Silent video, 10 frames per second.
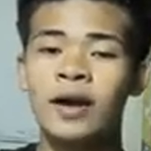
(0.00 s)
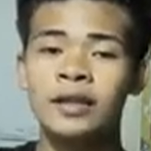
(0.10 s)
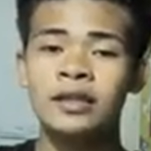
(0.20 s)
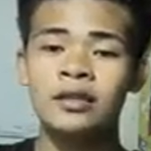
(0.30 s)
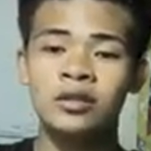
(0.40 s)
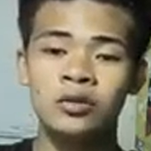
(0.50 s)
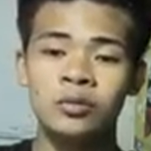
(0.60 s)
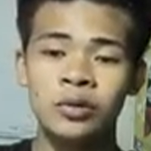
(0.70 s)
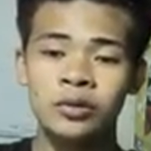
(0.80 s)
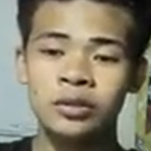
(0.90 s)
providing
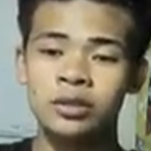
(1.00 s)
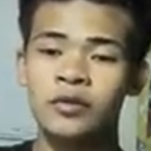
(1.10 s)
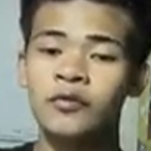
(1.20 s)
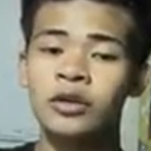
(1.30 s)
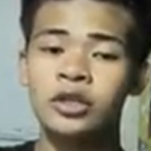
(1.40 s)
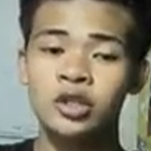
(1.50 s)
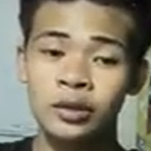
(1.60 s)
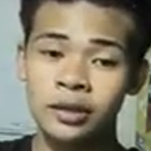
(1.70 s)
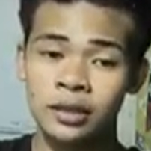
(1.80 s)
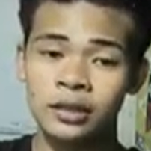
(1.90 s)
numerous
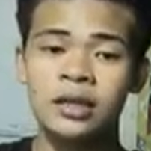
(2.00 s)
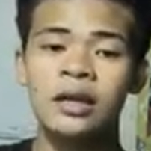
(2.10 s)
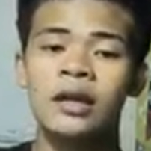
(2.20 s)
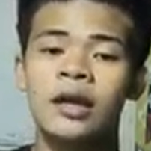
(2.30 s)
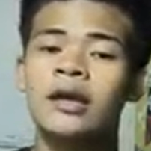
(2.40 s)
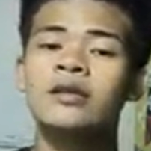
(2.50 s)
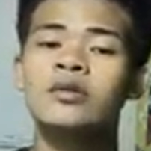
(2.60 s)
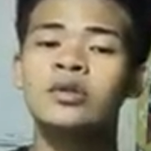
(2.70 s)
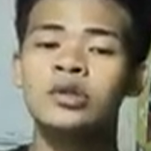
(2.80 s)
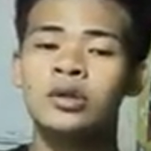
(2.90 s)
opportunities
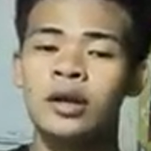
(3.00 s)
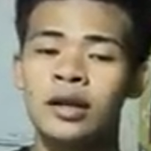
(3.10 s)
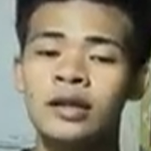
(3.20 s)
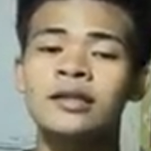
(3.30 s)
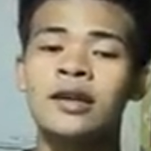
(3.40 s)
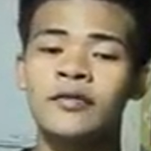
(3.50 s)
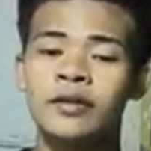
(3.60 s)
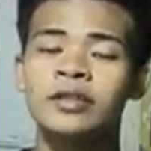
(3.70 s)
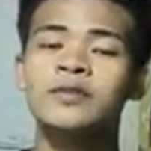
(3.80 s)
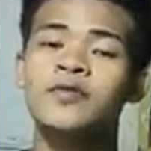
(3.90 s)
and culturally
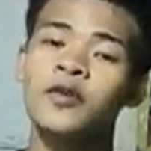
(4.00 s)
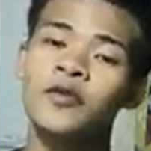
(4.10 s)
diverse